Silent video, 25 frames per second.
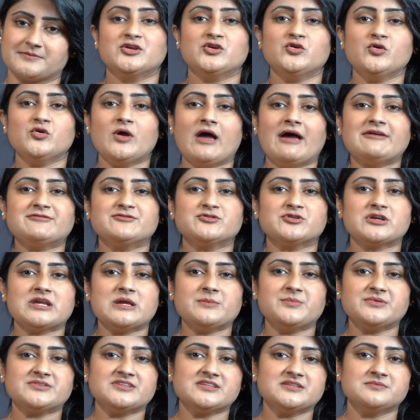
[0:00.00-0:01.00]
You have to
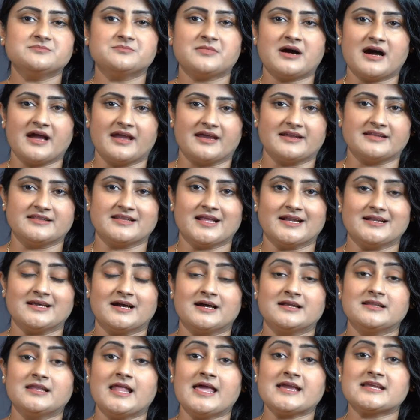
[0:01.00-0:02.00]
keep it in mind that
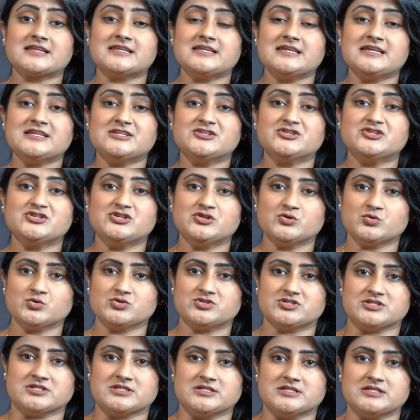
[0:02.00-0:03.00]
unlike NEET
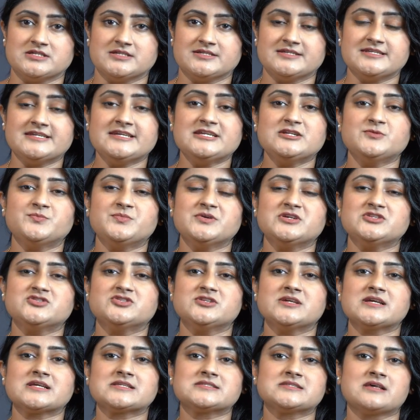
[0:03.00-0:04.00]
UG, NEET
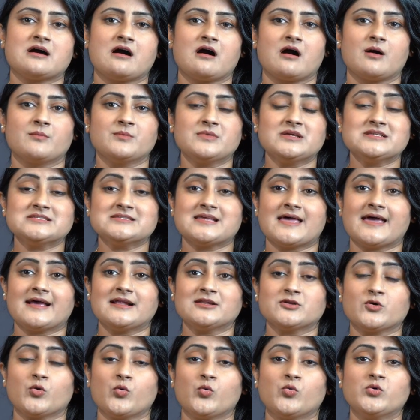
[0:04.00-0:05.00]
PG exam is
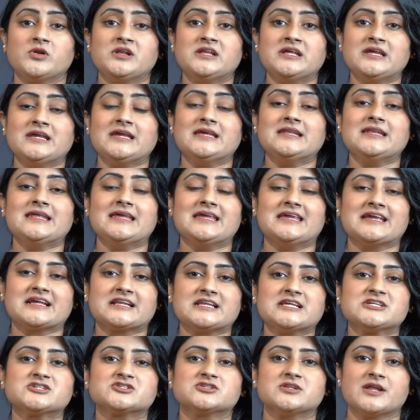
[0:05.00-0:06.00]
held only in
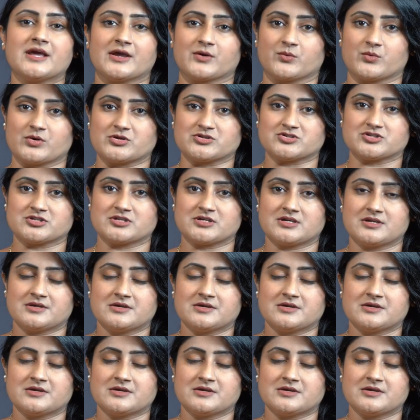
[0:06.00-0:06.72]
English language.